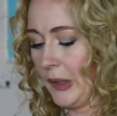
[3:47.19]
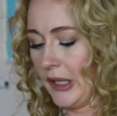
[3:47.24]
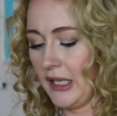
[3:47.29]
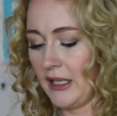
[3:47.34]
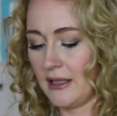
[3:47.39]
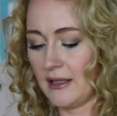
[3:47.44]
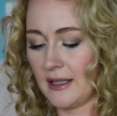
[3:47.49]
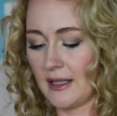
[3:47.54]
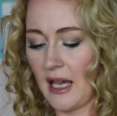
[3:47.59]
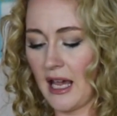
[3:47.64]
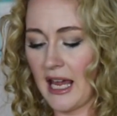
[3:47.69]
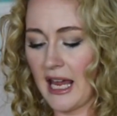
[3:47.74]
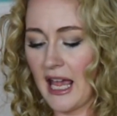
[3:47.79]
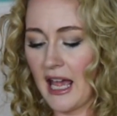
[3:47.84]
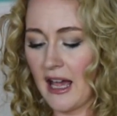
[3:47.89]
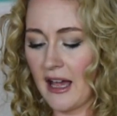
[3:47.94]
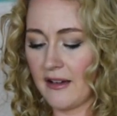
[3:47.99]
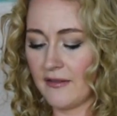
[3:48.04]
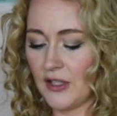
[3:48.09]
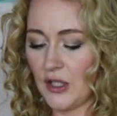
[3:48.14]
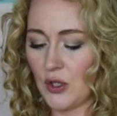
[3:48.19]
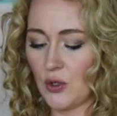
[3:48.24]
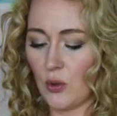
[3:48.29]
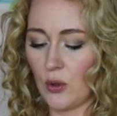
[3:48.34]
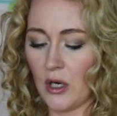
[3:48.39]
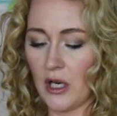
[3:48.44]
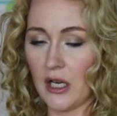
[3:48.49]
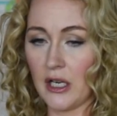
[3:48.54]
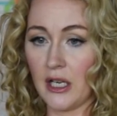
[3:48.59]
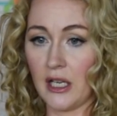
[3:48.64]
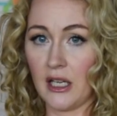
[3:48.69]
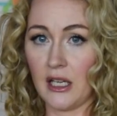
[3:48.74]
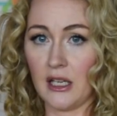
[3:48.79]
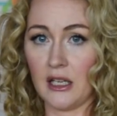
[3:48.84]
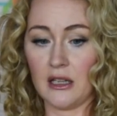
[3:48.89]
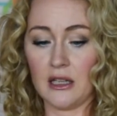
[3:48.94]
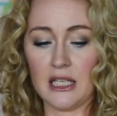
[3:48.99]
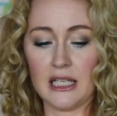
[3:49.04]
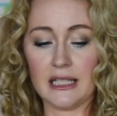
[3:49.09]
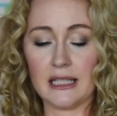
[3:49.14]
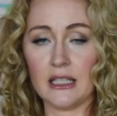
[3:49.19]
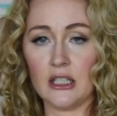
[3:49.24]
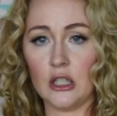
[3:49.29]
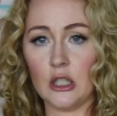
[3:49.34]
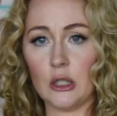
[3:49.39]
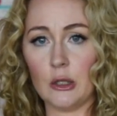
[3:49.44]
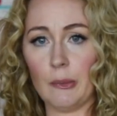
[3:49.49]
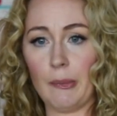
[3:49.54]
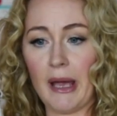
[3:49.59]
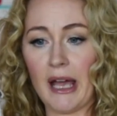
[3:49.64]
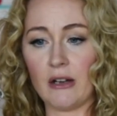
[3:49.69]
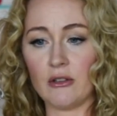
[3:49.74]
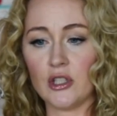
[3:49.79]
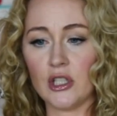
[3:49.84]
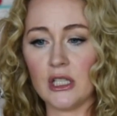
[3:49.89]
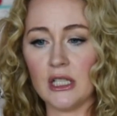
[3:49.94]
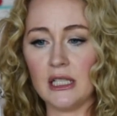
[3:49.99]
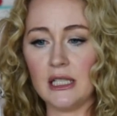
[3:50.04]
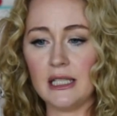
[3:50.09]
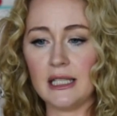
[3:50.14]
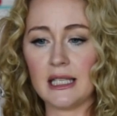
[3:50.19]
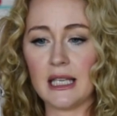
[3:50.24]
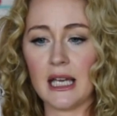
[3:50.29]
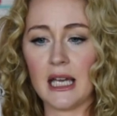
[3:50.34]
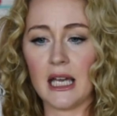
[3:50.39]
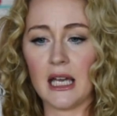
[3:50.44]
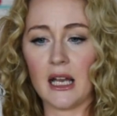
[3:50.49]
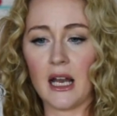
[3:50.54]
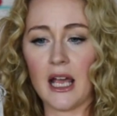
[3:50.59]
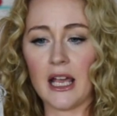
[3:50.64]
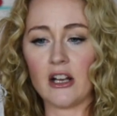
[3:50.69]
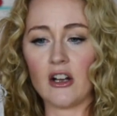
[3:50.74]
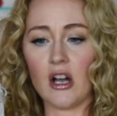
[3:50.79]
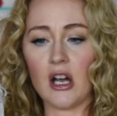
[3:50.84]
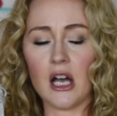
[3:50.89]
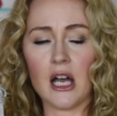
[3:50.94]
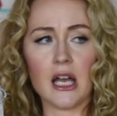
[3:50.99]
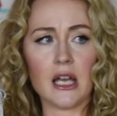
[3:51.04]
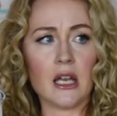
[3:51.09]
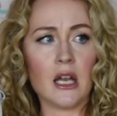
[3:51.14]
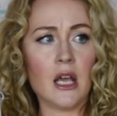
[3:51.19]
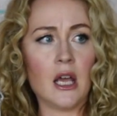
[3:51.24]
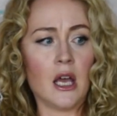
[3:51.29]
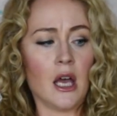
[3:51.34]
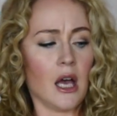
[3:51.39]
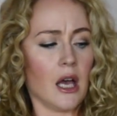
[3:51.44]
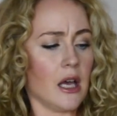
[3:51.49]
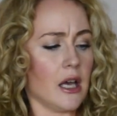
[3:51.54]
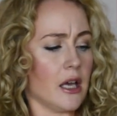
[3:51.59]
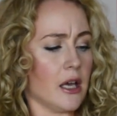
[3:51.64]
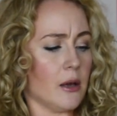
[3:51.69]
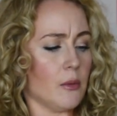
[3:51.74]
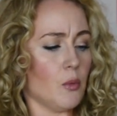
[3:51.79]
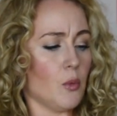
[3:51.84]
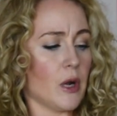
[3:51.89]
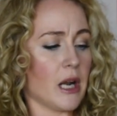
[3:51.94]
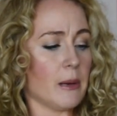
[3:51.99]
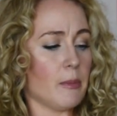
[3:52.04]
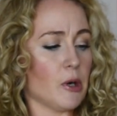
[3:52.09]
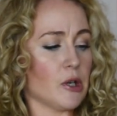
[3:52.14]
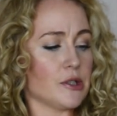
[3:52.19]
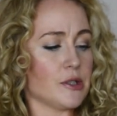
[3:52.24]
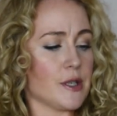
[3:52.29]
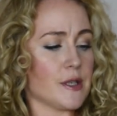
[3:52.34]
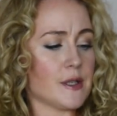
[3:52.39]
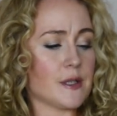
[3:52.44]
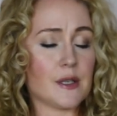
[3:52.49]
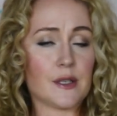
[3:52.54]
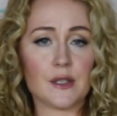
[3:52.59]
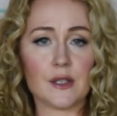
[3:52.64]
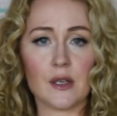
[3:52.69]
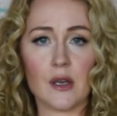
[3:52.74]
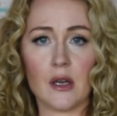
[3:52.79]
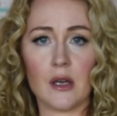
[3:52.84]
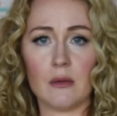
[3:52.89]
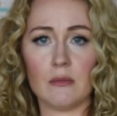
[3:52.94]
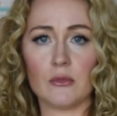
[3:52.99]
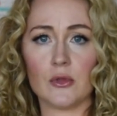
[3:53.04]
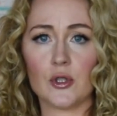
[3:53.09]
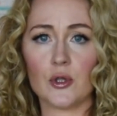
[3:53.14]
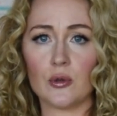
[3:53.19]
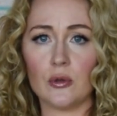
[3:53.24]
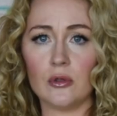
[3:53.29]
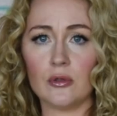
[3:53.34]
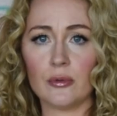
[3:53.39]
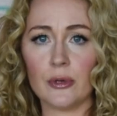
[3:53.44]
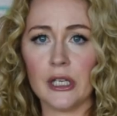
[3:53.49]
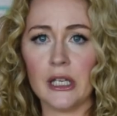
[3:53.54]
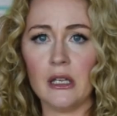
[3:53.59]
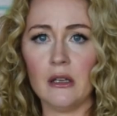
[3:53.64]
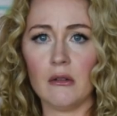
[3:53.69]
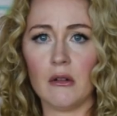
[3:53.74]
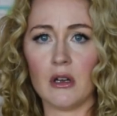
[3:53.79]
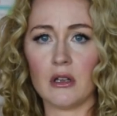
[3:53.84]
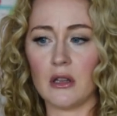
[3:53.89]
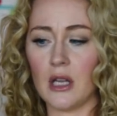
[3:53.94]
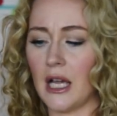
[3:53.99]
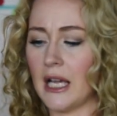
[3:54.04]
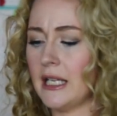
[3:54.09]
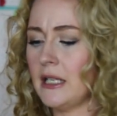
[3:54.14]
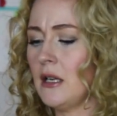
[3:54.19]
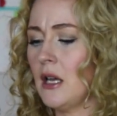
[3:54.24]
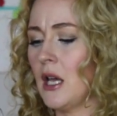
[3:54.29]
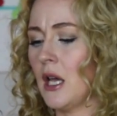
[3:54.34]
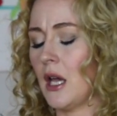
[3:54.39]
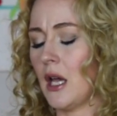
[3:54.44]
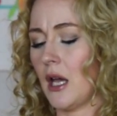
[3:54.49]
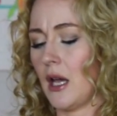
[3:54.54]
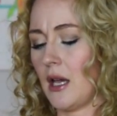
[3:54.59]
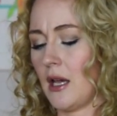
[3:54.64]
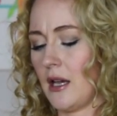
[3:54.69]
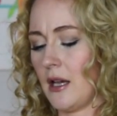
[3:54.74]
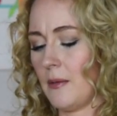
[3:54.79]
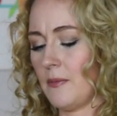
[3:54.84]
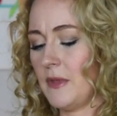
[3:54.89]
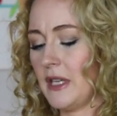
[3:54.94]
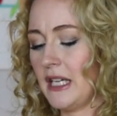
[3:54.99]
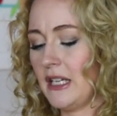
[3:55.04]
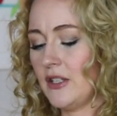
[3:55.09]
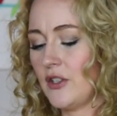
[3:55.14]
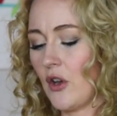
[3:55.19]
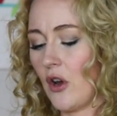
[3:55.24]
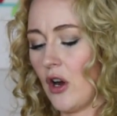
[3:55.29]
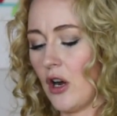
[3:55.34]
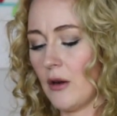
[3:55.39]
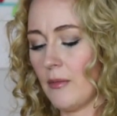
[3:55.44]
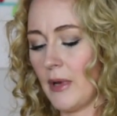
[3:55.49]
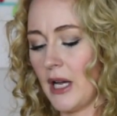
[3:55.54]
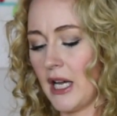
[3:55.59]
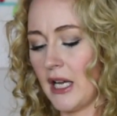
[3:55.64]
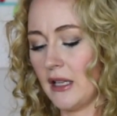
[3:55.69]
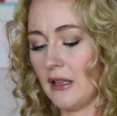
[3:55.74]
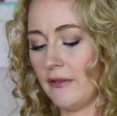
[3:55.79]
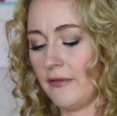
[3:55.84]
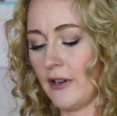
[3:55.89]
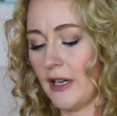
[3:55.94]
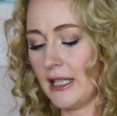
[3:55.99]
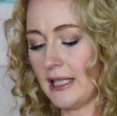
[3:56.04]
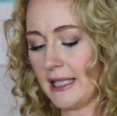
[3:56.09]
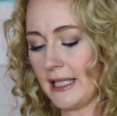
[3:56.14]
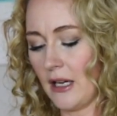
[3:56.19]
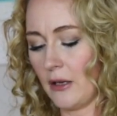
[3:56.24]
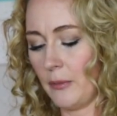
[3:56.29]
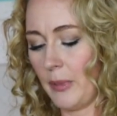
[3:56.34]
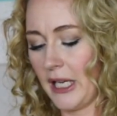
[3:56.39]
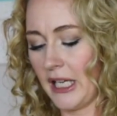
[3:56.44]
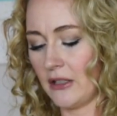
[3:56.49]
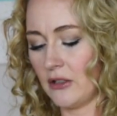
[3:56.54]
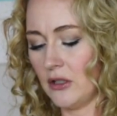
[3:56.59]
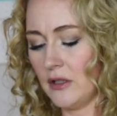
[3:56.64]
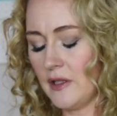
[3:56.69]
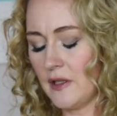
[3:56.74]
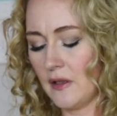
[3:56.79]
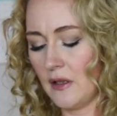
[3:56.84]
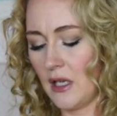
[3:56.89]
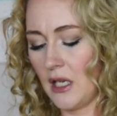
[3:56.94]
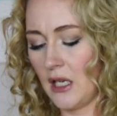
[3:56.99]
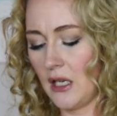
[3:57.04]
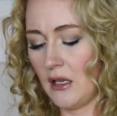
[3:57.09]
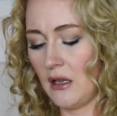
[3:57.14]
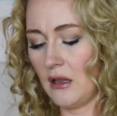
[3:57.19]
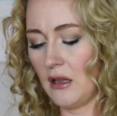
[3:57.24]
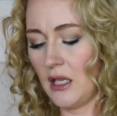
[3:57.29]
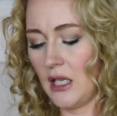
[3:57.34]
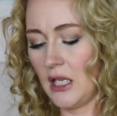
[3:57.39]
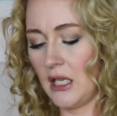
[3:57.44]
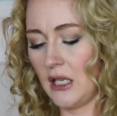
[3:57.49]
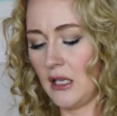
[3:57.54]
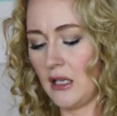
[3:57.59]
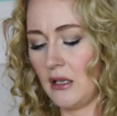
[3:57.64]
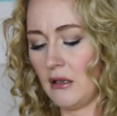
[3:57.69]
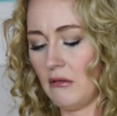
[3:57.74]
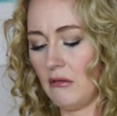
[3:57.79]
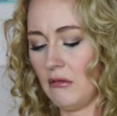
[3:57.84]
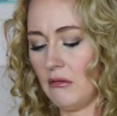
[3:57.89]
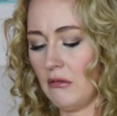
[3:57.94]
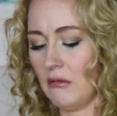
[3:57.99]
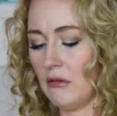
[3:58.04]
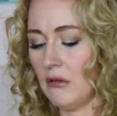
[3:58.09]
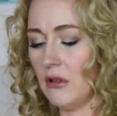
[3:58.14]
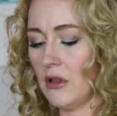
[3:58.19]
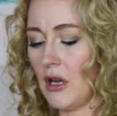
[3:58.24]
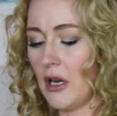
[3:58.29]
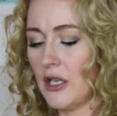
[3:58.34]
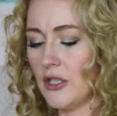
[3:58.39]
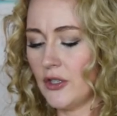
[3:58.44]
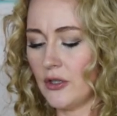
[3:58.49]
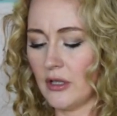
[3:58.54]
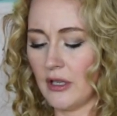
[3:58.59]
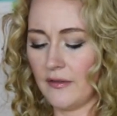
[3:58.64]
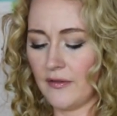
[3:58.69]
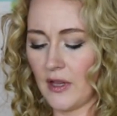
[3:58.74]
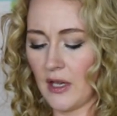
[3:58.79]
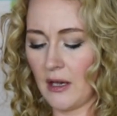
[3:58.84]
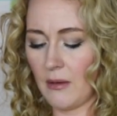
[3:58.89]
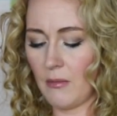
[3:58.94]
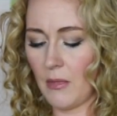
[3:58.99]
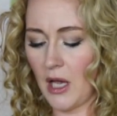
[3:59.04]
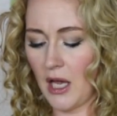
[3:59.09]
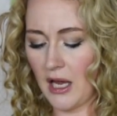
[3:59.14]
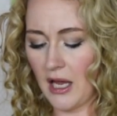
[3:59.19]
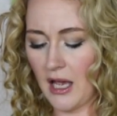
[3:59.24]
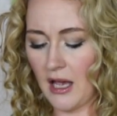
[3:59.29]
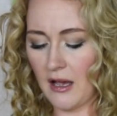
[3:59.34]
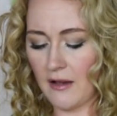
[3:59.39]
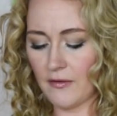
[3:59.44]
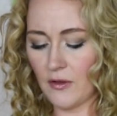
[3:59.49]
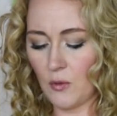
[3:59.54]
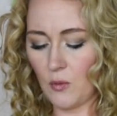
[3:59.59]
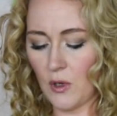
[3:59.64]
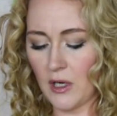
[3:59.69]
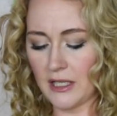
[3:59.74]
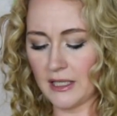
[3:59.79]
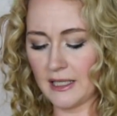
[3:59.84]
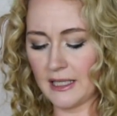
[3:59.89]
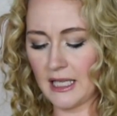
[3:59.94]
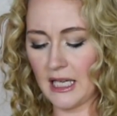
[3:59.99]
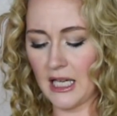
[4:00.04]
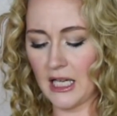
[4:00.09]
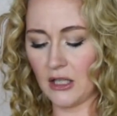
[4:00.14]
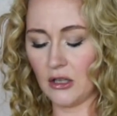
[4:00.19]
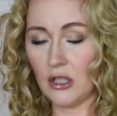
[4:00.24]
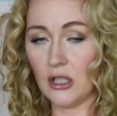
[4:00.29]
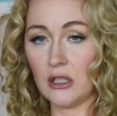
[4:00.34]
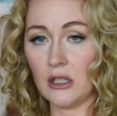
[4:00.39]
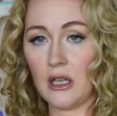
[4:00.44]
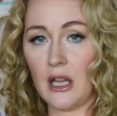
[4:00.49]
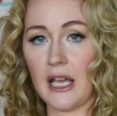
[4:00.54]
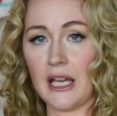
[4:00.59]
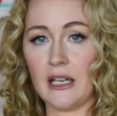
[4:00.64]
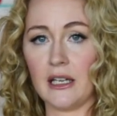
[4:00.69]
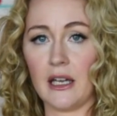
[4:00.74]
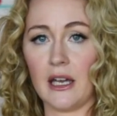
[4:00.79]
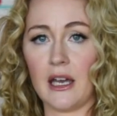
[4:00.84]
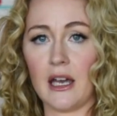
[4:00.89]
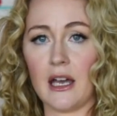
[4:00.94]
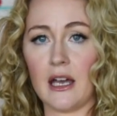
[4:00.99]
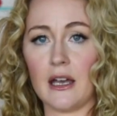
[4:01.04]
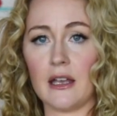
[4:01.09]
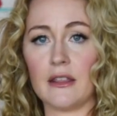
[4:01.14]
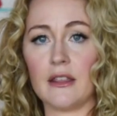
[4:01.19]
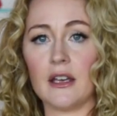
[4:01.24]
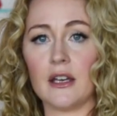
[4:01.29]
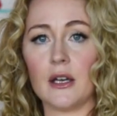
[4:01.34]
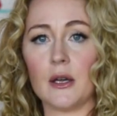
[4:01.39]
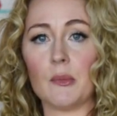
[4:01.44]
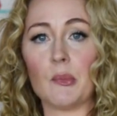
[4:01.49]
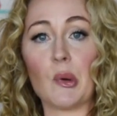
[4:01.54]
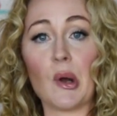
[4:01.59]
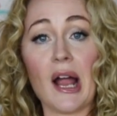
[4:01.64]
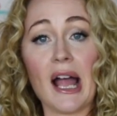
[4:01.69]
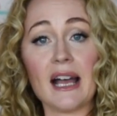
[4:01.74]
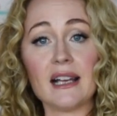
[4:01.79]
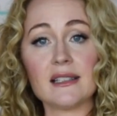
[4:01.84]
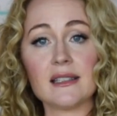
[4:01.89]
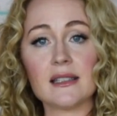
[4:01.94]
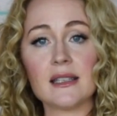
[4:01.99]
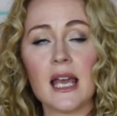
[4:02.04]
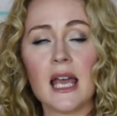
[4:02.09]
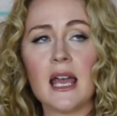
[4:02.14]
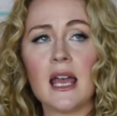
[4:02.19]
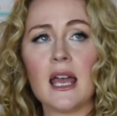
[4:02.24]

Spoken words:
bits I have stored in these little pouches that I got when I purchased some jewelry online. These are my Lafrec sound panels. In the larger of them, I have the ones that look like the brass,